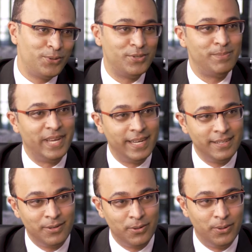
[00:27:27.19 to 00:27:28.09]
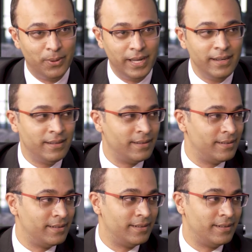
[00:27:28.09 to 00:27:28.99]
to spend to do it
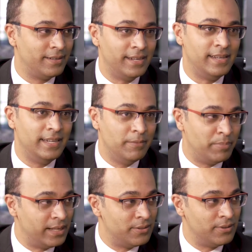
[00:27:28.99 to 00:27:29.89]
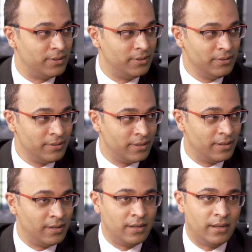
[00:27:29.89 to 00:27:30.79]
really depends on you.
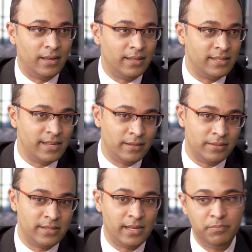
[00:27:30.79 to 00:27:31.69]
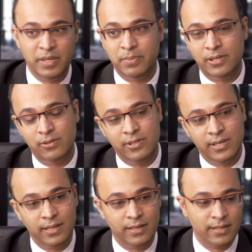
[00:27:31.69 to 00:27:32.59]
And there's some people will
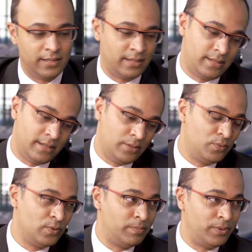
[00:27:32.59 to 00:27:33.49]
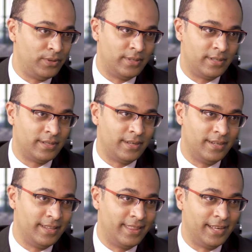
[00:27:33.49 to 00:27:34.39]
say, "Nanunua plot
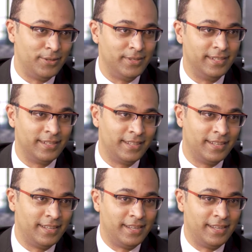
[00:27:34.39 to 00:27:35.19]
100,000."